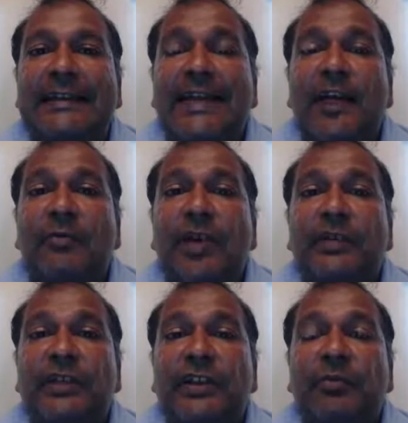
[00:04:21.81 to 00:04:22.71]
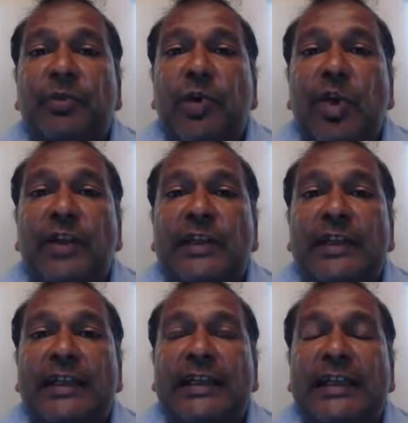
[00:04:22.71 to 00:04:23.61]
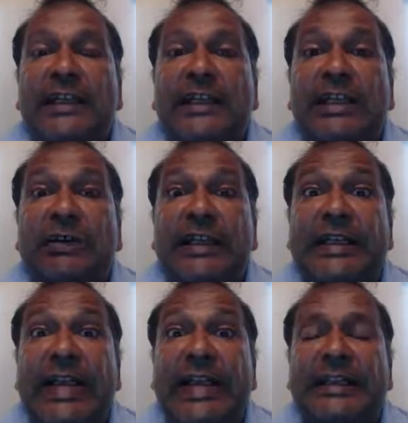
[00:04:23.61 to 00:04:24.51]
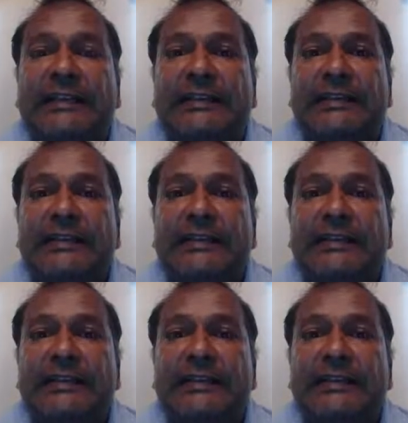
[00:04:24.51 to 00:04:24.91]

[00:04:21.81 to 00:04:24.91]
And most importantly, it creates